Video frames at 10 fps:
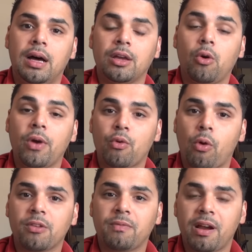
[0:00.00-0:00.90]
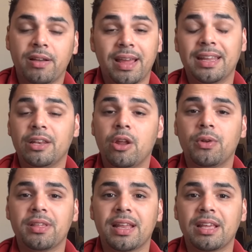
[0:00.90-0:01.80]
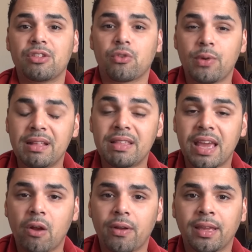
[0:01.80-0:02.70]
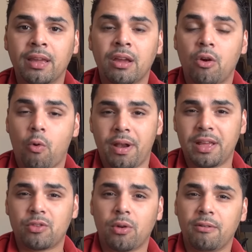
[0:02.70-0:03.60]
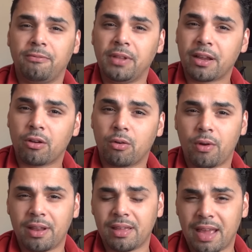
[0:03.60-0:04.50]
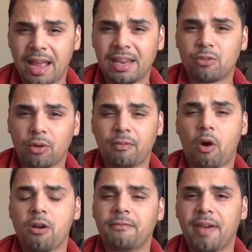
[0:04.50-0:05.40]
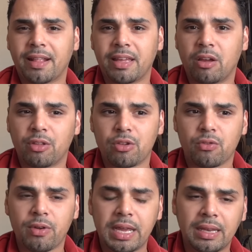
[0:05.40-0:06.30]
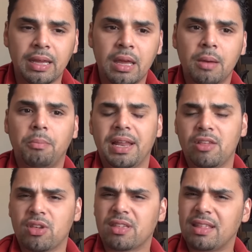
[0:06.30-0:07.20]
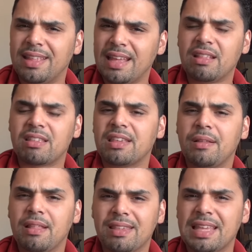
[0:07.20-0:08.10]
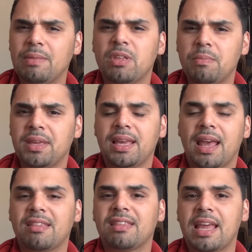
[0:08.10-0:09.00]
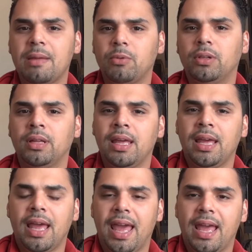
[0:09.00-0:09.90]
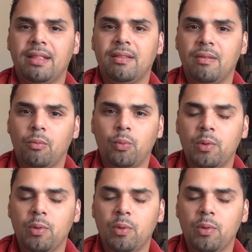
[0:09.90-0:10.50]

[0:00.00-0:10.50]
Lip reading: going crossfire, and I didn't notice any screen tearing or any sort of flicker or any sort of artifacting on the screen, but it just didn't seem to be as stable, and we